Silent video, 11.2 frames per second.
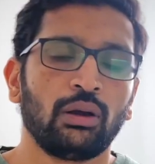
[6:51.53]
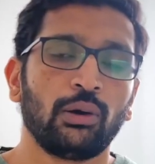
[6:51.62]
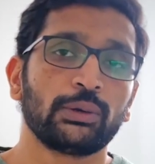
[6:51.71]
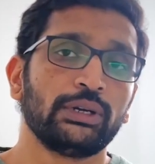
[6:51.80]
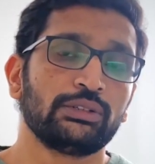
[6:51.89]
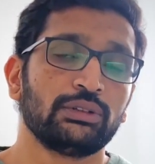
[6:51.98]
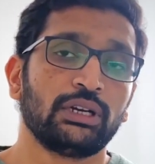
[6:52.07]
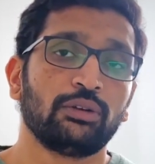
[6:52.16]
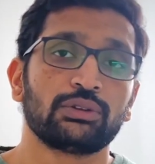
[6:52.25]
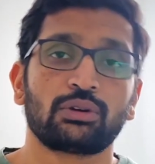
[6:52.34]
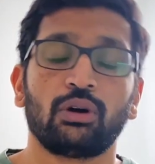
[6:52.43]
All right, so
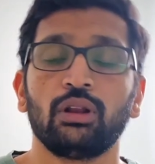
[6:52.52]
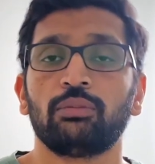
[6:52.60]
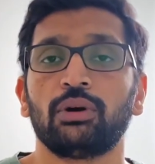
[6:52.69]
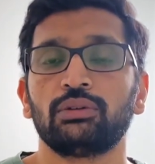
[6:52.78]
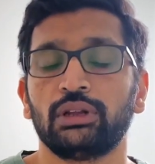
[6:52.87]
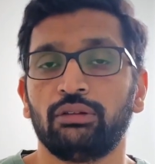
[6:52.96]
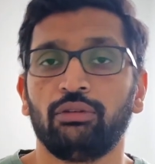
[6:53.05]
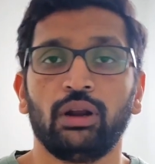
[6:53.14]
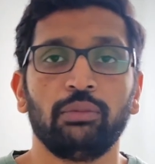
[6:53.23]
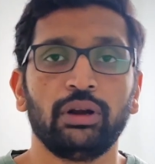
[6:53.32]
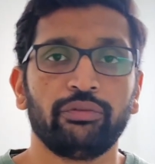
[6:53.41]
that was all about the
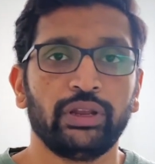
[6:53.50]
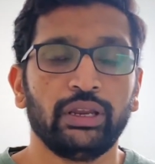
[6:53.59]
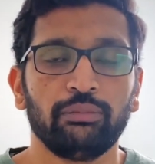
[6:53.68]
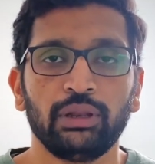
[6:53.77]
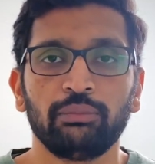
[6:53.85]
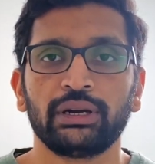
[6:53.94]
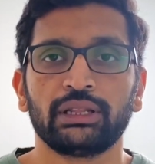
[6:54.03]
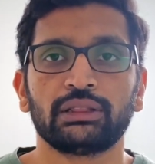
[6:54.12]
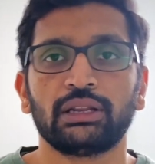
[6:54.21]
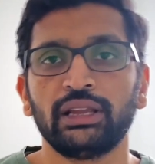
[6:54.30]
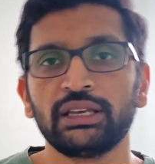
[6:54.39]
environment variable, but
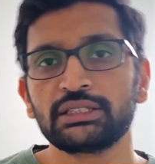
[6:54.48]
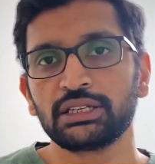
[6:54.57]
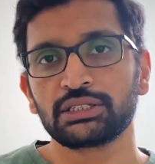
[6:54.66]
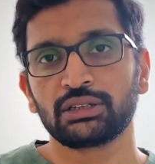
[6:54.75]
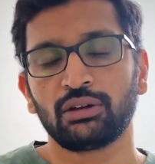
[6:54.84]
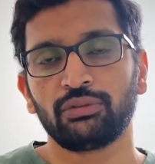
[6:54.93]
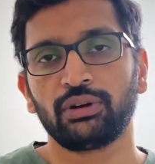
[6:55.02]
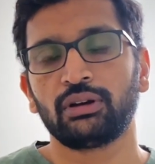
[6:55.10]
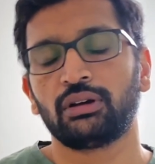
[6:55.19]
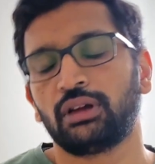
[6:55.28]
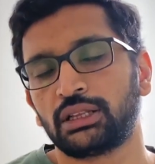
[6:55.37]
in the next session of
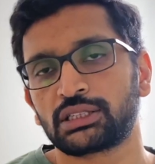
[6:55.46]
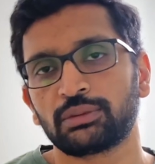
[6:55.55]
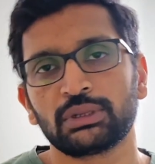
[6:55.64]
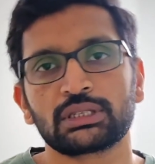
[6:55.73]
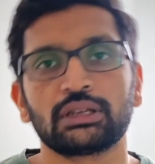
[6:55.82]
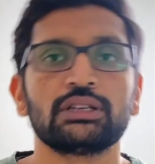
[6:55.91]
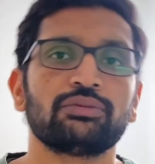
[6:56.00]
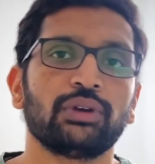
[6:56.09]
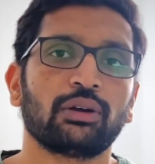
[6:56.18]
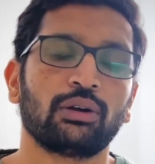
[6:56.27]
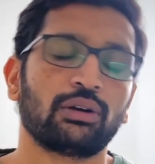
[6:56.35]
our Ansible series,
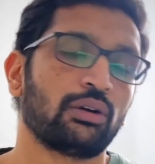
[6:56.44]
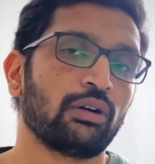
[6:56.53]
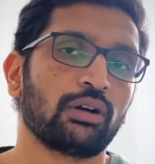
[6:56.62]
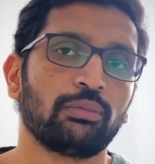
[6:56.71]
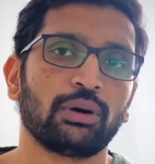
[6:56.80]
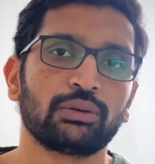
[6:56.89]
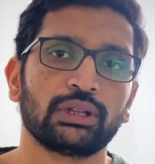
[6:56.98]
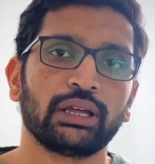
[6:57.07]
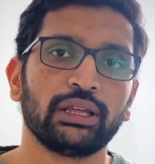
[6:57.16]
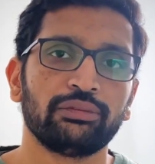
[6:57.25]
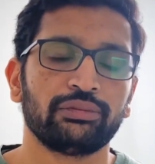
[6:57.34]
we are gonna talk about
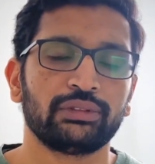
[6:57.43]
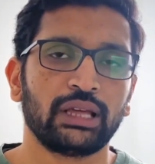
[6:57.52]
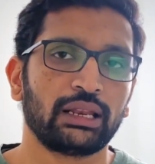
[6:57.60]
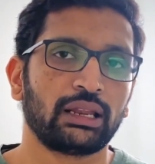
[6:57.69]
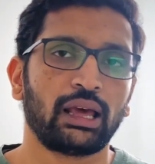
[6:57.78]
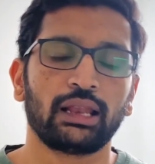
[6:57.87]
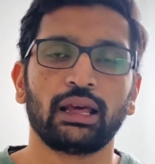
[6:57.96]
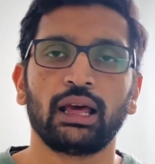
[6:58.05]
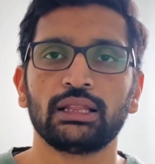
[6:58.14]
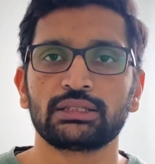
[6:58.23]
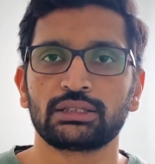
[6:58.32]
the if, then, and
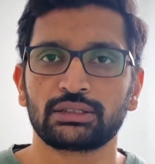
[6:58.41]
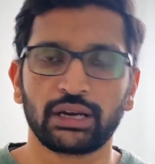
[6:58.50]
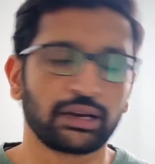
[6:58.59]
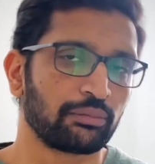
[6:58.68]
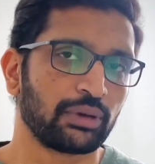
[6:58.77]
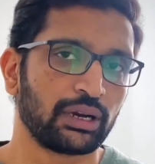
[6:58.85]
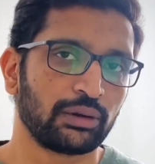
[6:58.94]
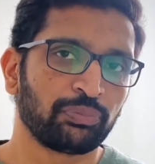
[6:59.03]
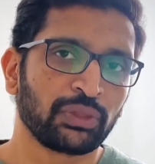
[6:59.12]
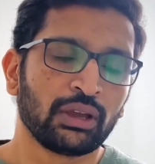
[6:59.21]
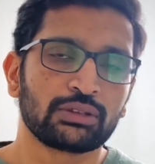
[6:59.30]
else statement.
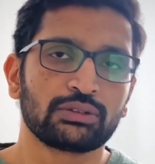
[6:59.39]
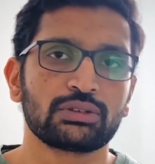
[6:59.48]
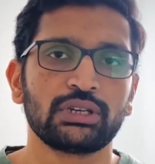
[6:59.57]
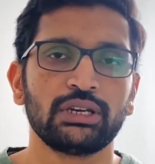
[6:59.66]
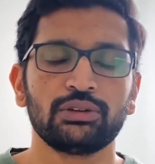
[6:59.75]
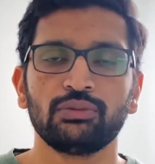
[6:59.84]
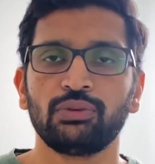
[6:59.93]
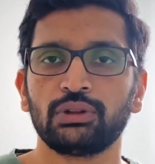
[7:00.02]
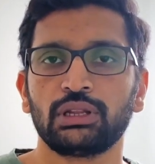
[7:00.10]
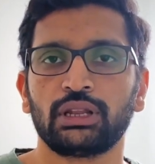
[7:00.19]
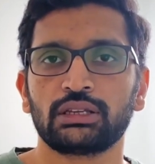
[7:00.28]
So stay tuned
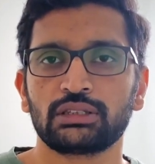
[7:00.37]
for the next